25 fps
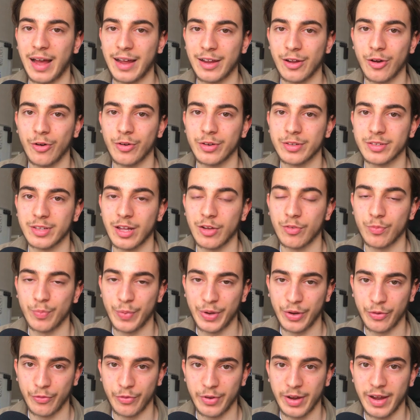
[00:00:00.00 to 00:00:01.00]
A Is that have
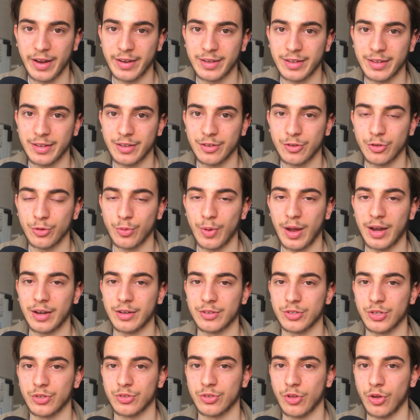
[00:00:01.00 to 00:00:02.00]
been created to
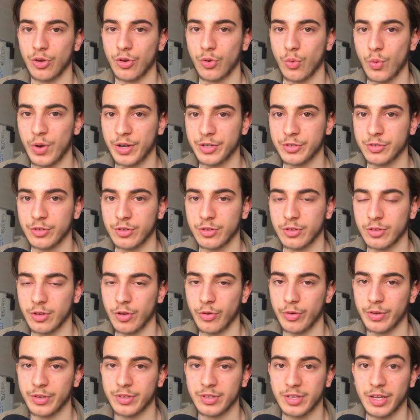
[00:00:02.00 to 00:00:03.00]
answer certain questions,
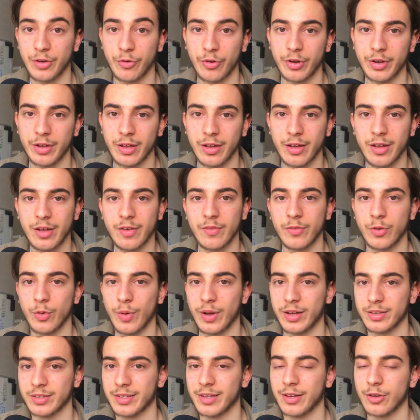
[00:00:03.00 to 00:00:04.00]
like Siri. If you
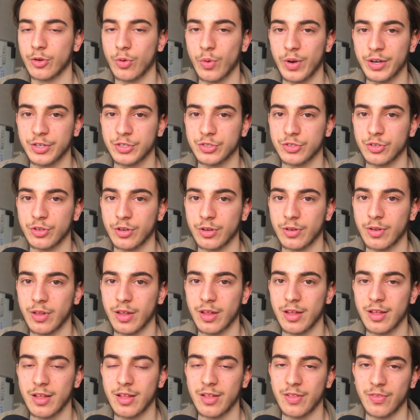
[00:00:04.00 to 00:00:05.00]
ask it a question,
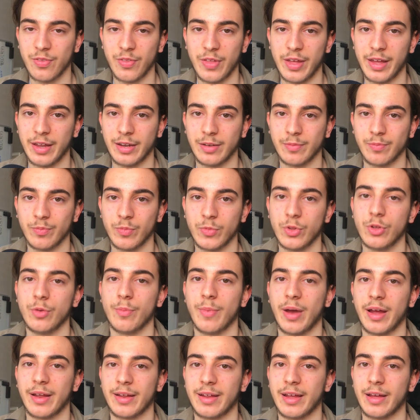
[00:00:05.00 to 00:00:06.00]
then you
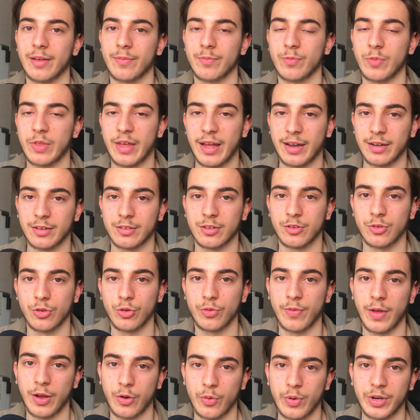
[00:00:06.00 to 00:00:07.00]
may get the answer to
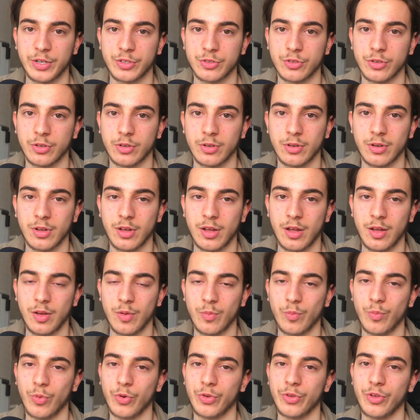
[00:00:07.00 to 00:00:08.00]
that question.
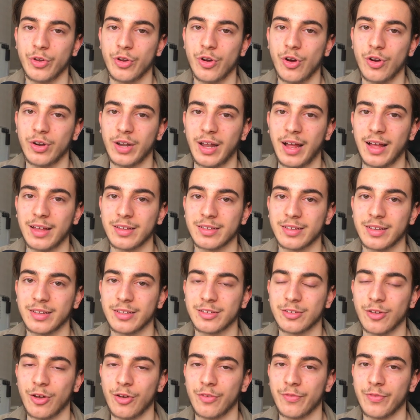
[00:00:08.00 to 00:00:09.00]
But you can't ask
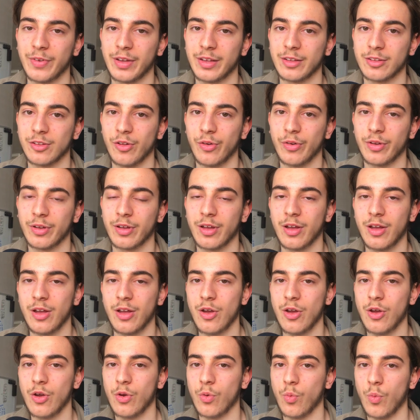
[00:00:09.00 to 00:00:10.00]
it certain things like,
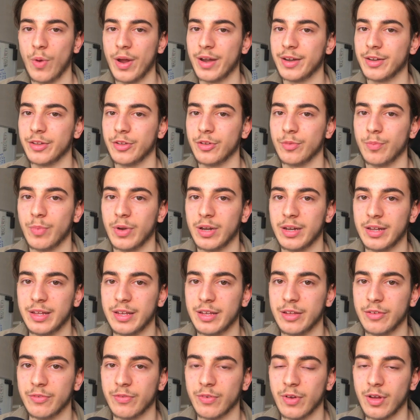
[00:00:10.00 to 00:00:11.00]
where do you
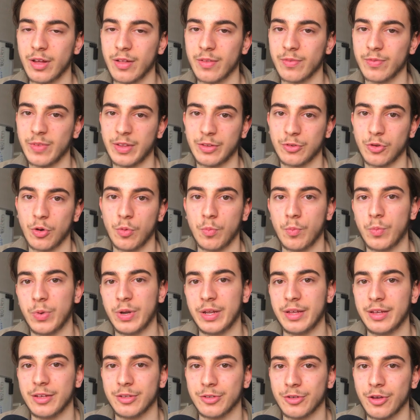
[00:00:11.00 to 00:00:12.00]
believe this
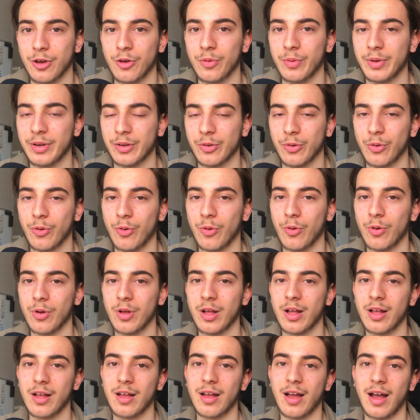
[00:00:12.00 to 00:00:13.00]
company is going, or
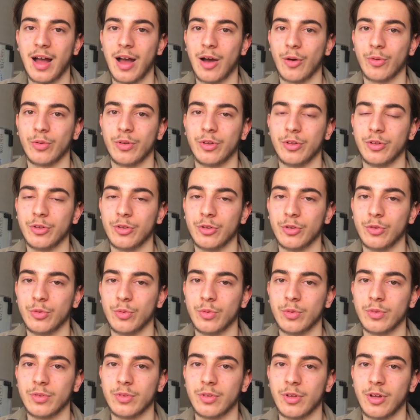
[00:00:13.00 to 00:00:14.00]
how do you
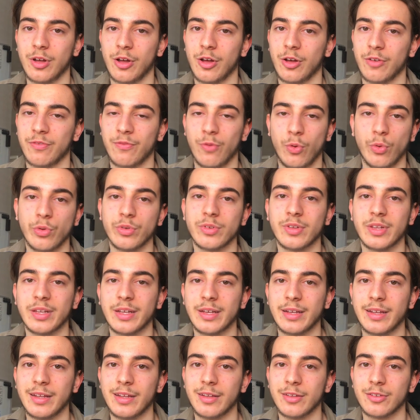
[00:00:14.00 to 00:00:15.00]
uh,
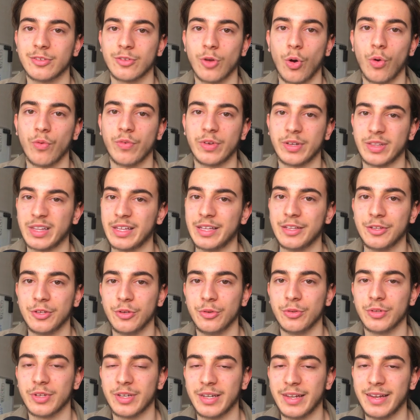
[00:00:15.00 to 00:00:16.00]
foresee solving these
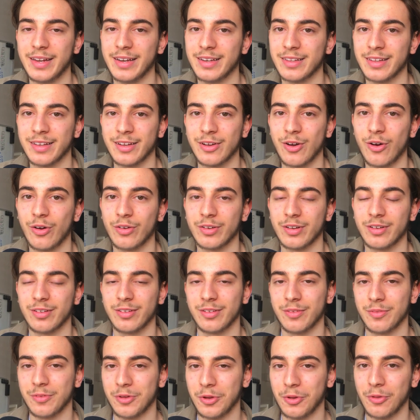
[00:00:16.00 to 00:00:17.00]
user needs? It can't
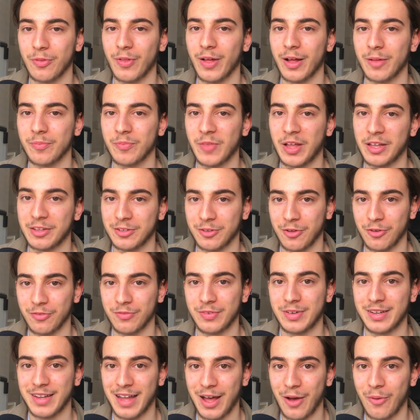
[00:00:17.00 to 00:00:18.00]
do that as of
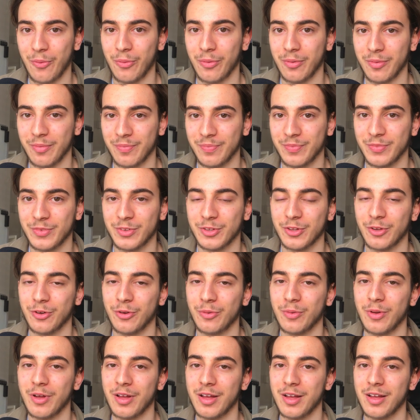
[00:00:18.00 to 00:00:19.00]
now.
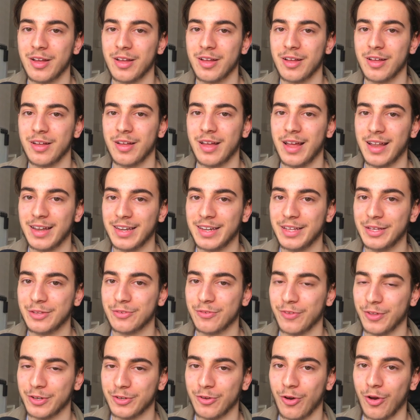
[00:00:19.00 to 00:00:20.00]
So at least
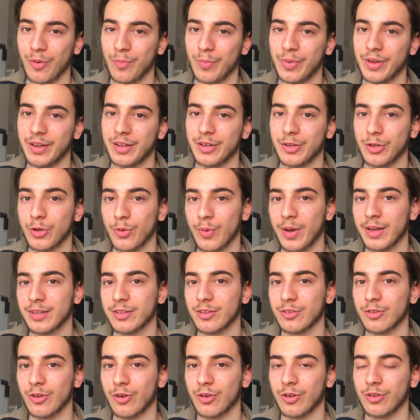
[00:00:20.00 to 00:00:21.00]
for the time being, U X
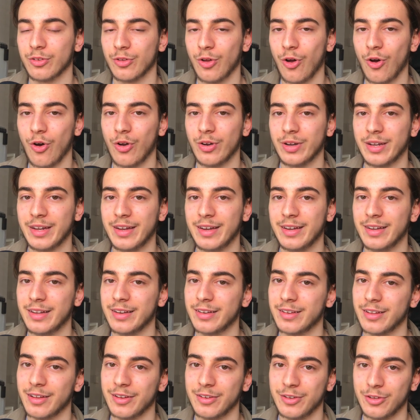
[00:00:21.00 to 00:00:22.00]
designers are needed
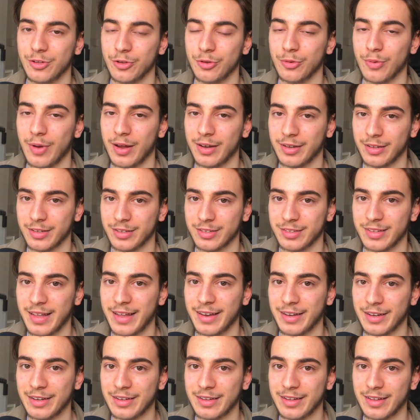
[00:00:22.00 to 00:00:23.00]
to an
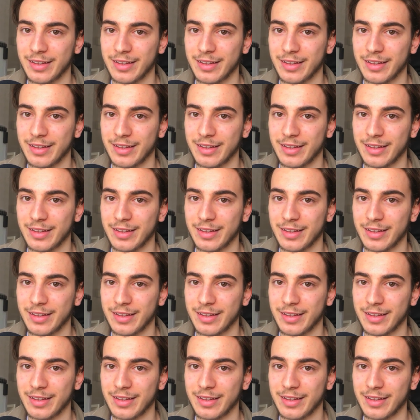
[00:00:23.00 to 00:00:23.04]
extent.